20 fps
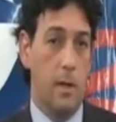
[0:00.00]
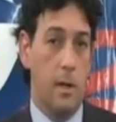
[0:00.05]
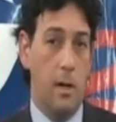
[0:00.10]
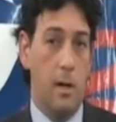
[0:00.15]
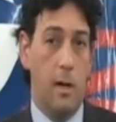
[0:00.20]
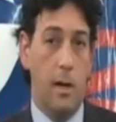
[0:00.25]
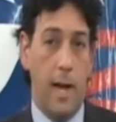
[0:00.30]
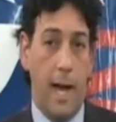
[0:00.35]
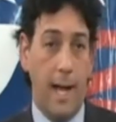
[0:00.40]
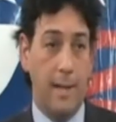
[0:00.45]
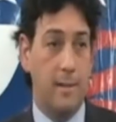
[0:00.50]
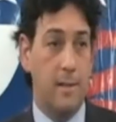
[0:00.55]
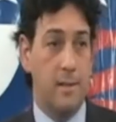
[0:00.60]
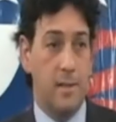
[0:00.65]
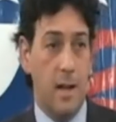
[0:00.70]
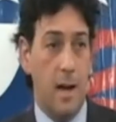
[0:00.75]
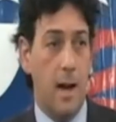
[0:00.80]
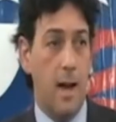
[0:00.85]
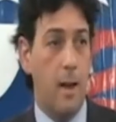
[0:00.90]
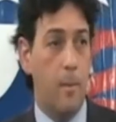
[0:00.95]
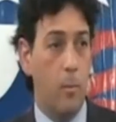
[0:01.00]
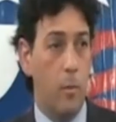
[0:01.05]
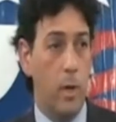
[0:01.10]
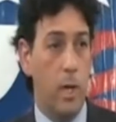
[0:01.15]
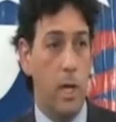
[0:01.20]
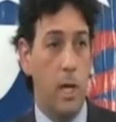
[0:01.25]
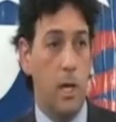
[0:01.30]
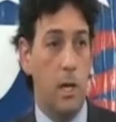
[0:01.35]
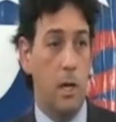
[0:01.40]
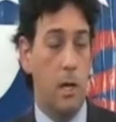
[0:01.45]
Uh, at the time,
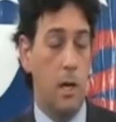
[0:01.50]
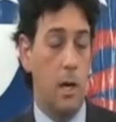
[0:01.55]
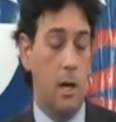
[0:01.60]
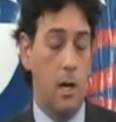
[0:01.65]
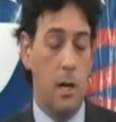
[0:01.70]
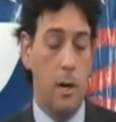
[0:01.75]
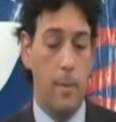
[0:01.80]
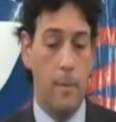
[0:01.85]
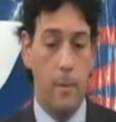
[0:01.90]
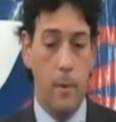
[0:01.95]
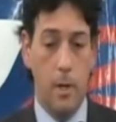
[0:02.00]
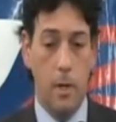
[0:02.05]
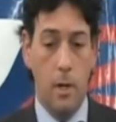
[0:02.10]
we uh,